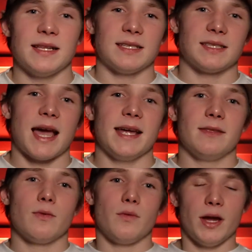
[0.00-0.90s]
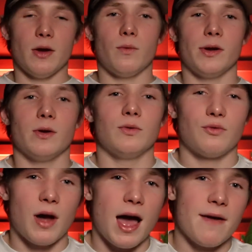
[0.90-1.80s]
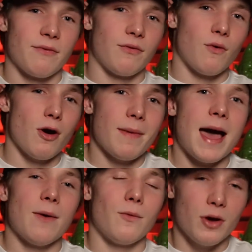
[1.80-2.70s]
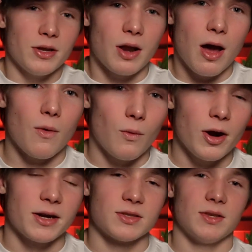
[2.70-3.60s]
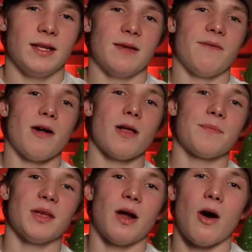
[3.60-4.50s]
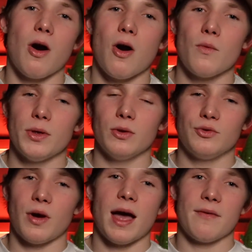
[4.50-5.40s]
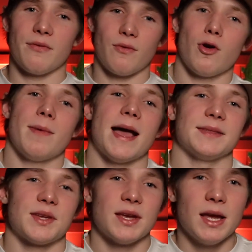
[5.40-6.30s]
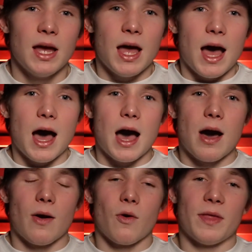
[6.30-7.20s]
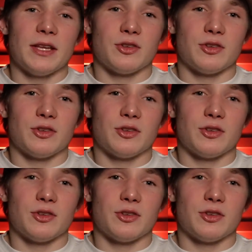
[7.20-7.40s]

they decided the rear-wheel drive format would not work, so they developed an all-wheel drive format. or they